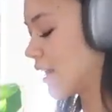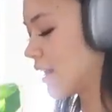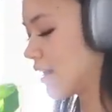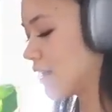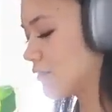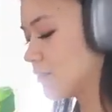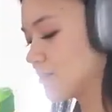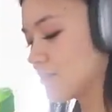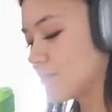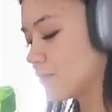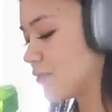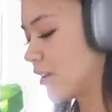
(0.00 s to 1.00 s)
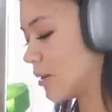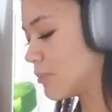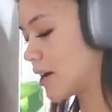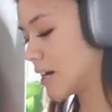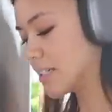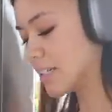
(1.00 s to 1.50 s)
And
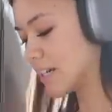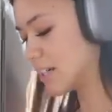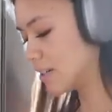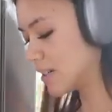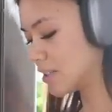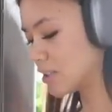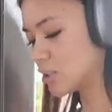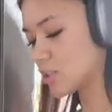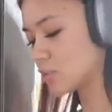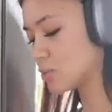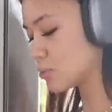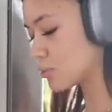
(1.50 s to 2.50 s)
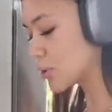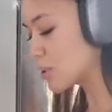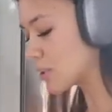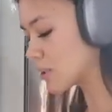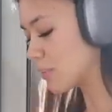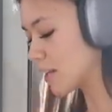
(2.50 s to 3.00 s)
Vampire Diaries just
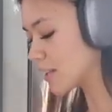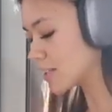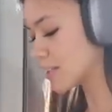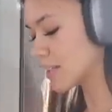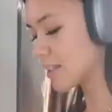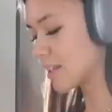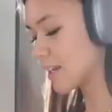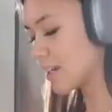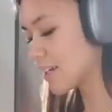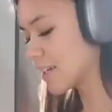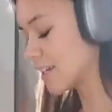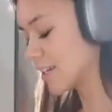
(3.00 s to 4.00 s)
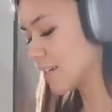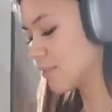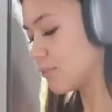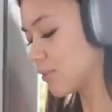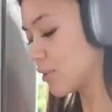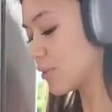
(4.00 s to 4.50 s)
really makes it like
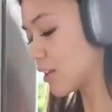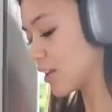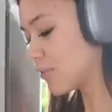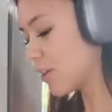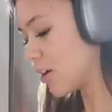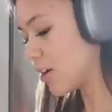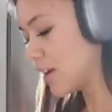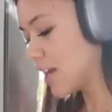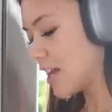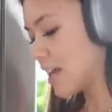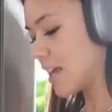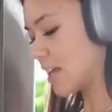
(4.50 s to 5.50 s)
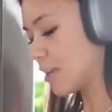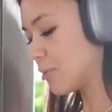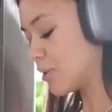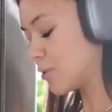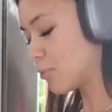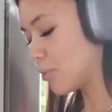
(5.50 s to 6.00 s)
feel like fall. And I've
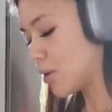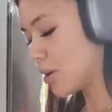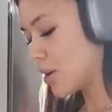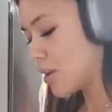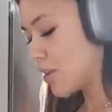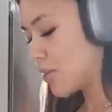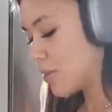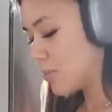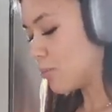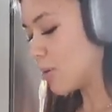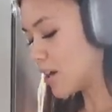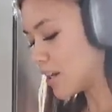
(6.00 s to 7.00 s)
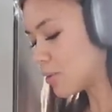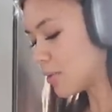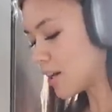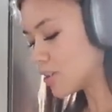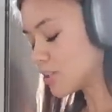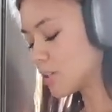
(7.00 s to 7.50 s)
been wanting to
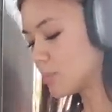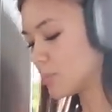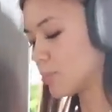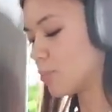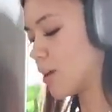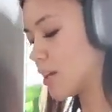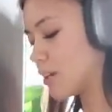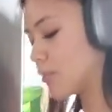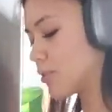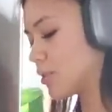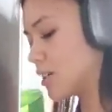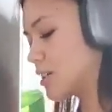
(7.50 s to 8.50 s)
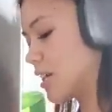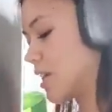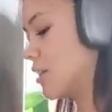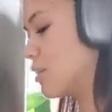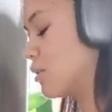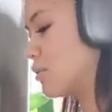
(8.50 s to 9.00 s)
watch it, been waiting for a
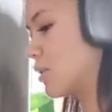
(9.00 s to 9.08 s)
day though